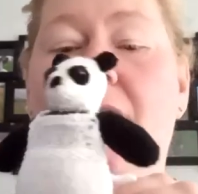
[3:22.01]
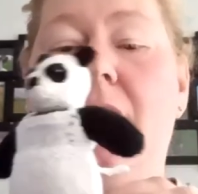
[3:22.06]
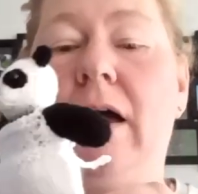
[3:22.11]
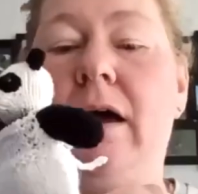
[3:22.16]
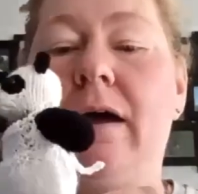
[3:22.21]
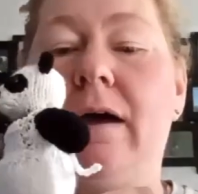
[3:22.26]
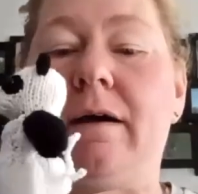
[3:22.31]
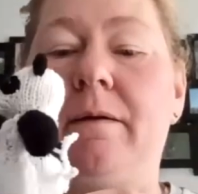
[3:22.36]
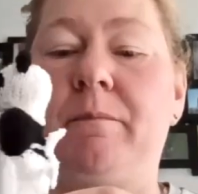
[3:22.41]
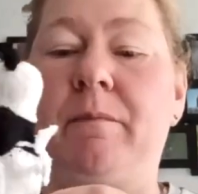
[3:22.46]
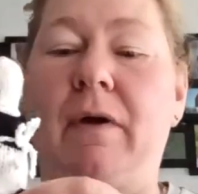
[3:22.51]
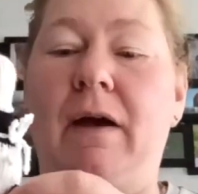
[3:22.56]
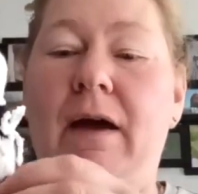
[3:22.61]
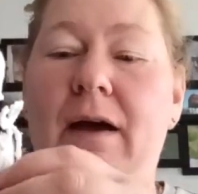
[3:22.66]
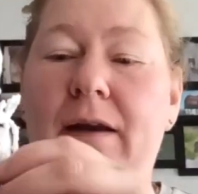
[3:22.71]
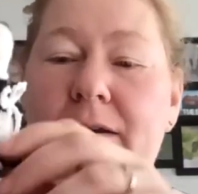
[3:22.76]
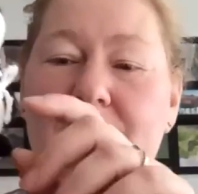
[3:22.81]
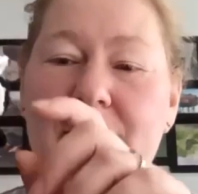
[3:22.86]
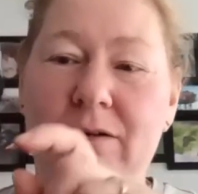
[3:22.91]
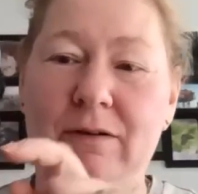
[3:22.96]
And
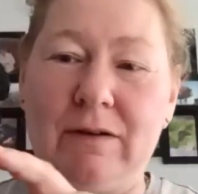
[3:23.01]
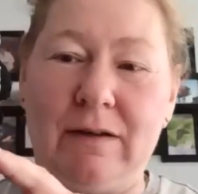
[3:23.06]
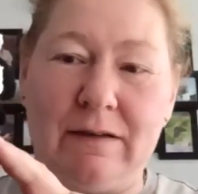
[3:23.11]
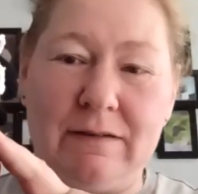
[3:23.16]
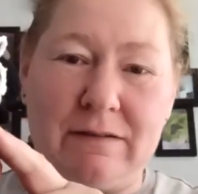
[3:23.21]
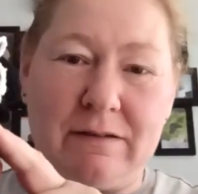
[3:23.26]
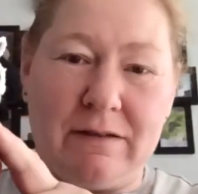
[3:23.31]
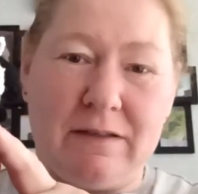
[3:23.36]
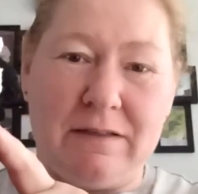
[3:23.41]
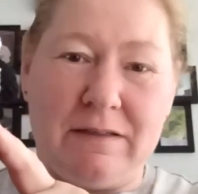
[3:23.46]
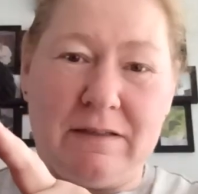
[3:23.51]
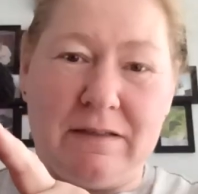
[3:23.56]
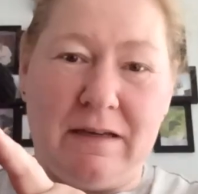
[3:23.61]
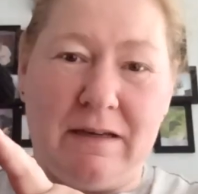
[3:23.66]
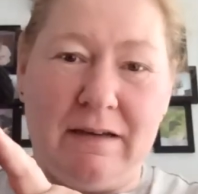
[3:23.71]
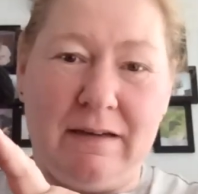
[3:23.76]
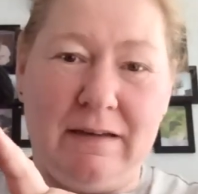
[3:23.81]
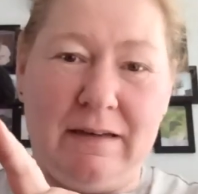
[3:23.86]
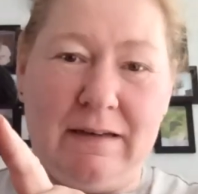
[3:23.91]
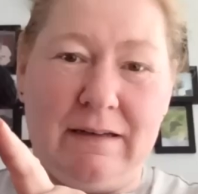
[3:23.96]
look, it's got this
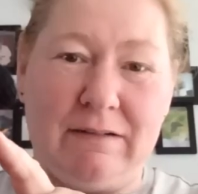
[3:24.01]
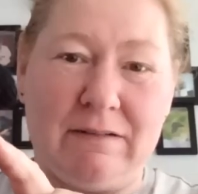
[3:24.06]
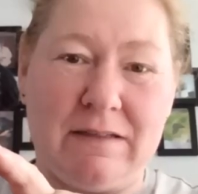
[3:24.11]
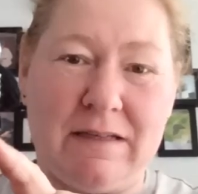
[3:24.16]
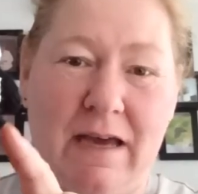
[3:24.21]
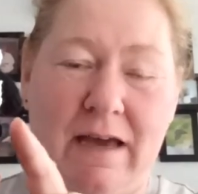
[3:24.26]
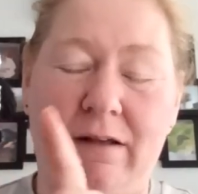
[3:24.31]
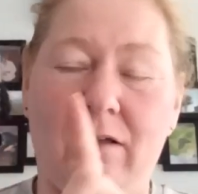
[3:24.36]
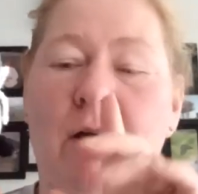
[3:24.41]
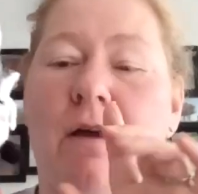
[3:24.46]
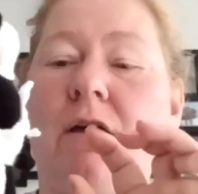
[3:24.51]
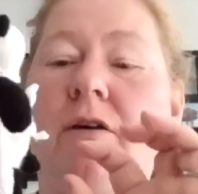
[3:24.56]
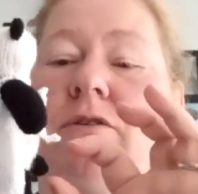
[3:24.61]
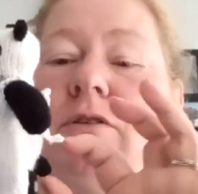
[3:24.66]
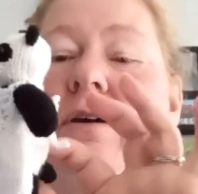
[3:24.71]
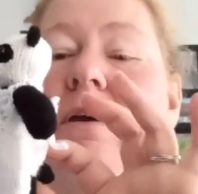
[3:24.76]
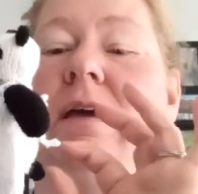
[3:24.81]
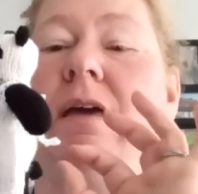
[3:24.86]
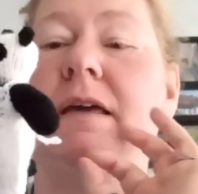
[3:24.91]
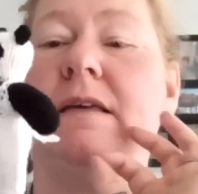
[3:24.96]
tiny little tail.
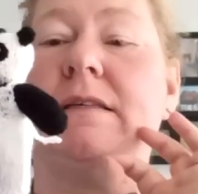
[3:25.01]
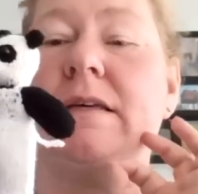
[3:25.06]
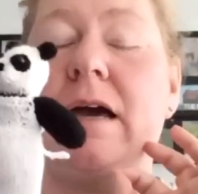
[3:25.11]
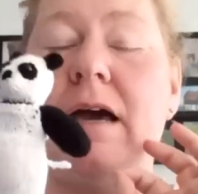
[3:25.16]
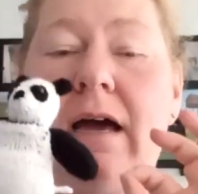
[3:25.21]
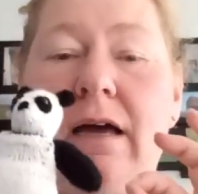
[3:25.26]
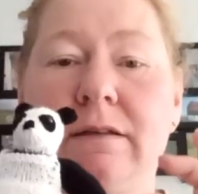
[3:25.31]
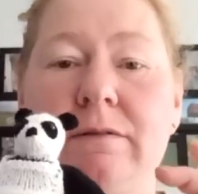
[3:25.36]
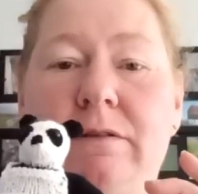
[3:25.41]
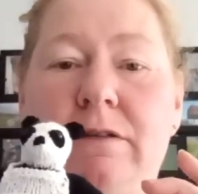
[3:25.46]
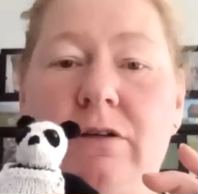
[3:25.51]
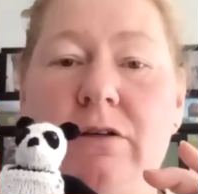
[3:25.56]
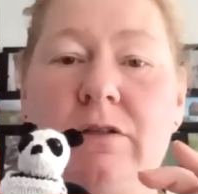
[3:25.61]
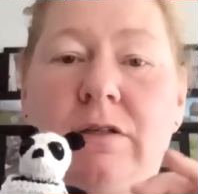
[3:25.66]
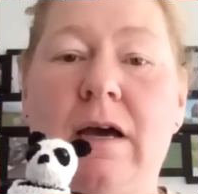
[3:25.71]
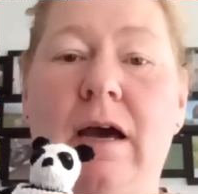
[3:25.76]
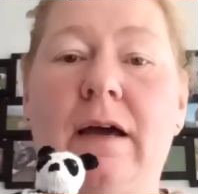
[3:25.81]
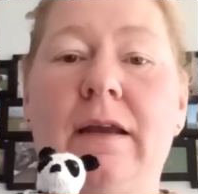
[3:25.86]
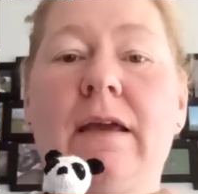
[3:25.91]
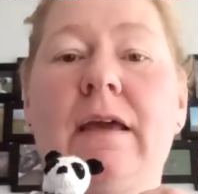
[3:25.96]
So it is absolutely
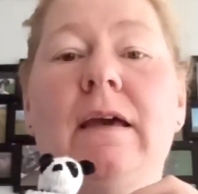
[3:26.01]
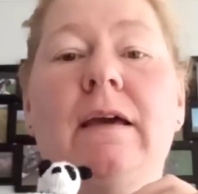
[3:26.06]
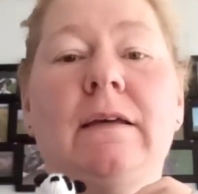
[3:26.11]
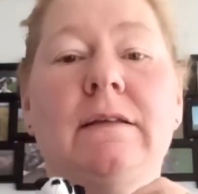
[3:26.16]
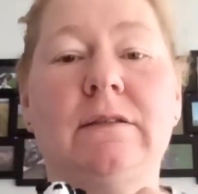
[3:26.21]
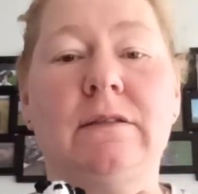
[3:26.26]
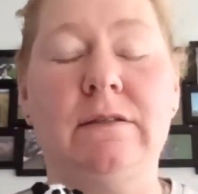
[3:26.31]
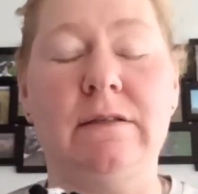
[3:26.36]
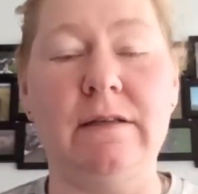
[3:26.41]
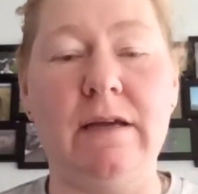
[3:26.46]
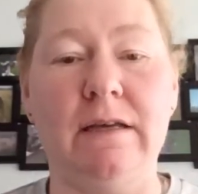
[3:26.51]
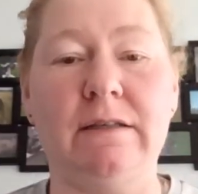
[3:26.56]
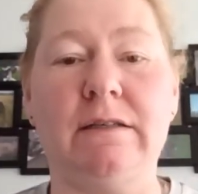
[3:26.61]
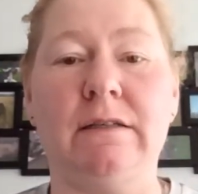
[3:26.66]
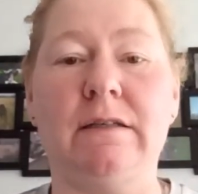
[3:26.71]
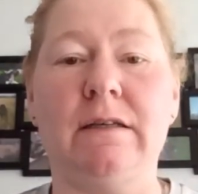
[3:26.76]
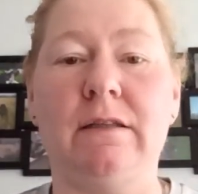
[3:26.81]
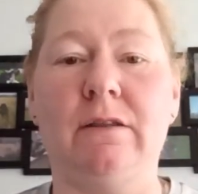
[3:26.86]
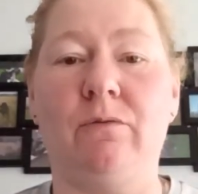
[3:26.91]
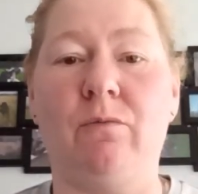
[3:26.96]
tiny. It's
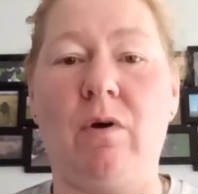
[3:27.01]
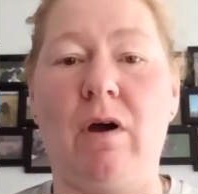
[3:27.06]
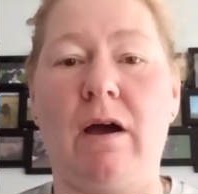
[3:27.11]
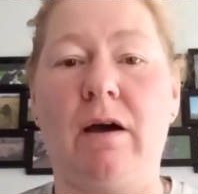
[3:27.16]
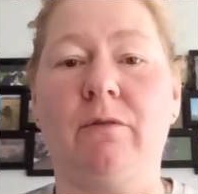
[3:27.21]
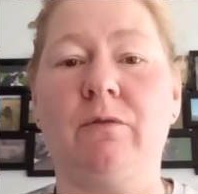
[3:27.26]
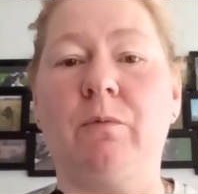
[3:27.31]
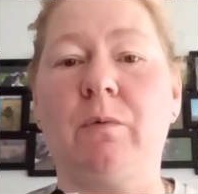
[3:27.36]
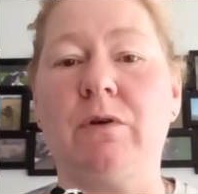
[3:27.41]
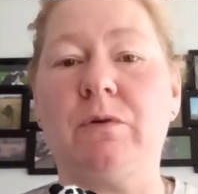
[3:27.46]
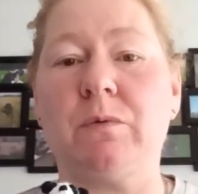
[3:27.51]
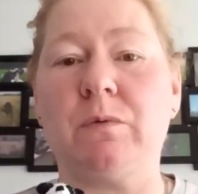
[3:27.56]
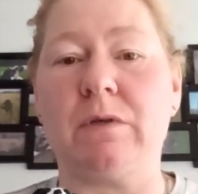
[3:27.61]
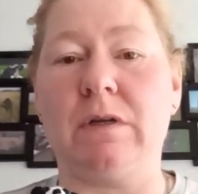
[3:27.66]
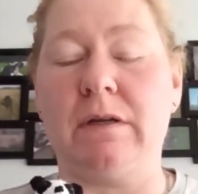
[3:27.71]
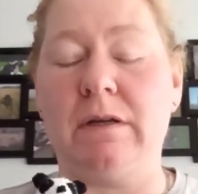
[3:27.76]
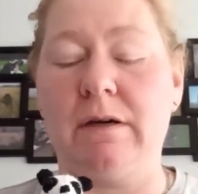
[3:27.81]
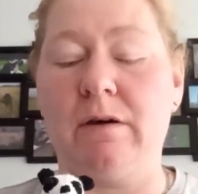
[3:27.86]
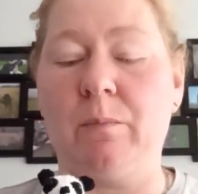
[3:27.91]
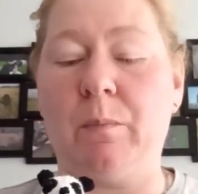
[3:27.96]
knitted in the round, which was a
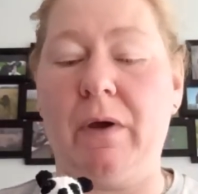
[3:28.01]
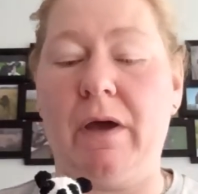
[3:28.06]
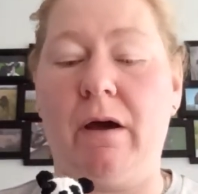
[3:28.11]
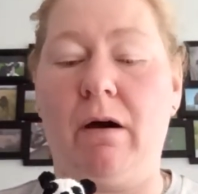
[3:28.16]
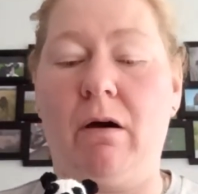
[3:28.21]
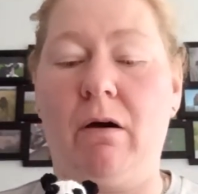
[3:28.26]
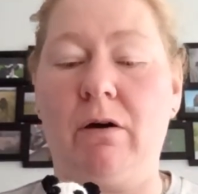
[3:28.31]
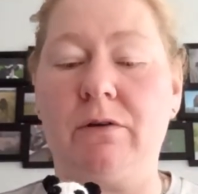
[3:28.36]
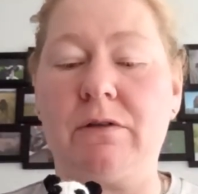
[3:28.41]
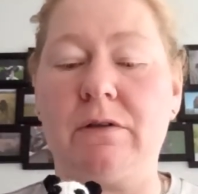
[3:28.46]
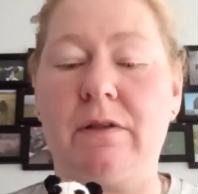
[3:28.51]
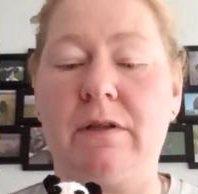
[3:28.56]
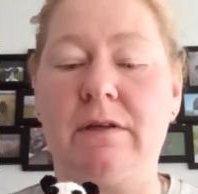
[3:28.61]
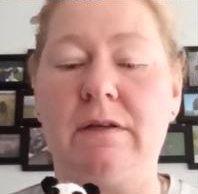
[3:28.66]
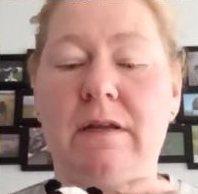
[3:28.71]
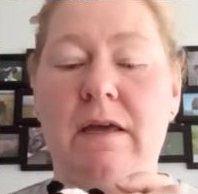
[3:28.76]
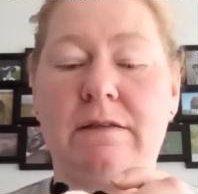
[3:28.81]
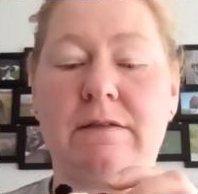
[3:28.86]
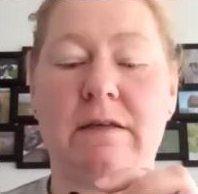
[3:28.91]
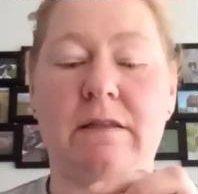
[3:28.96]
little bit harder than
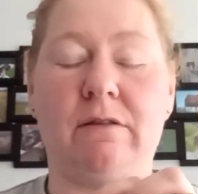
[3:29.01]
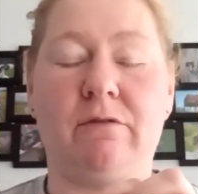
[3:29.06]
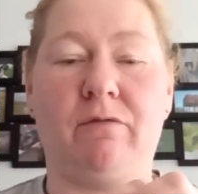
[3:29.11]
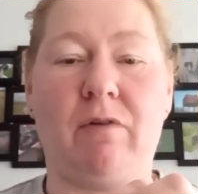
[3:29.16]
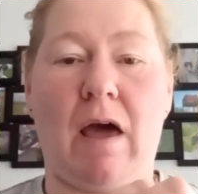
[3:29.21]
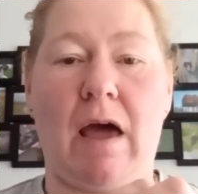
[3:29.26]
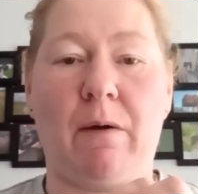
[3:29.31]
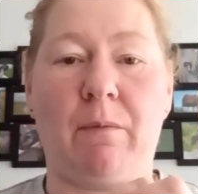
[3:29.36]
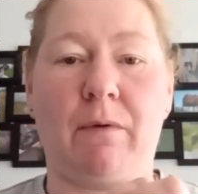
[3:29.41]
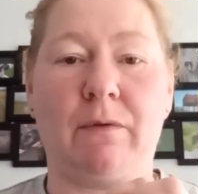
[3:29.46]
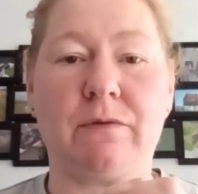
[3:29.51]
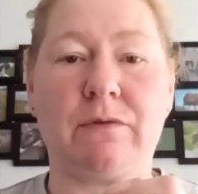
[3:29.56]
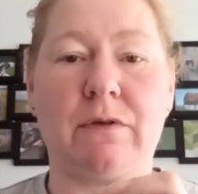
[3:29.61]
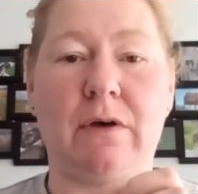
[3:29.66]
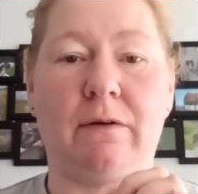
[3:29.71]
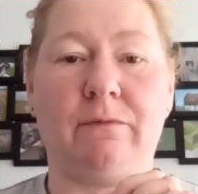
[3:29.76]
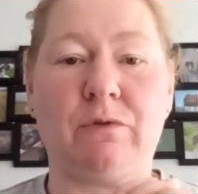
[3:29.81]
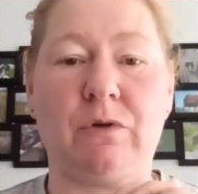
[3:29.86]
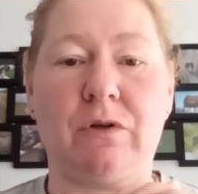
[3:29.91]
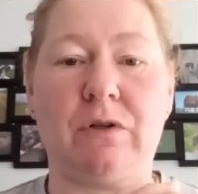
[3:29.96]
knitting the flat ones that
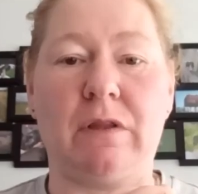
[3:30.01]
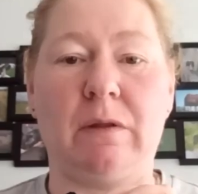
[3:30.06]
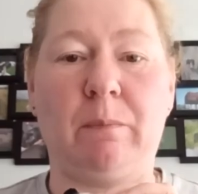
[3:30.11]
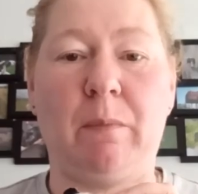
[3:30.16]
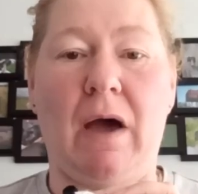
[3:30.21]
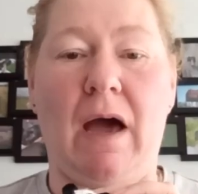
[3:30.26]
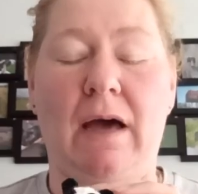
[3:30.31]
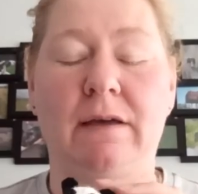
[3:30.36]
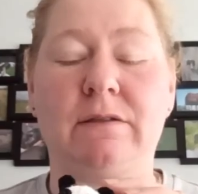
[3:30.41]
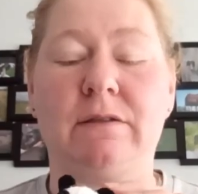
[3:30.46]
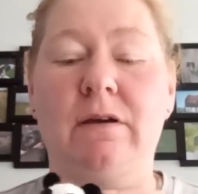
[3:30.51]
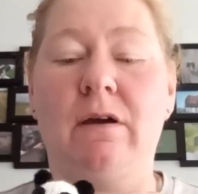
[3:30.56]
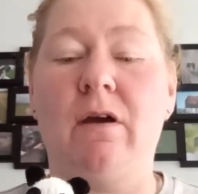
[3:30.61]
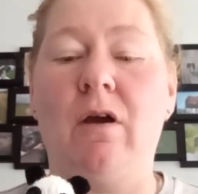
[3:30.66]
I've done in the past,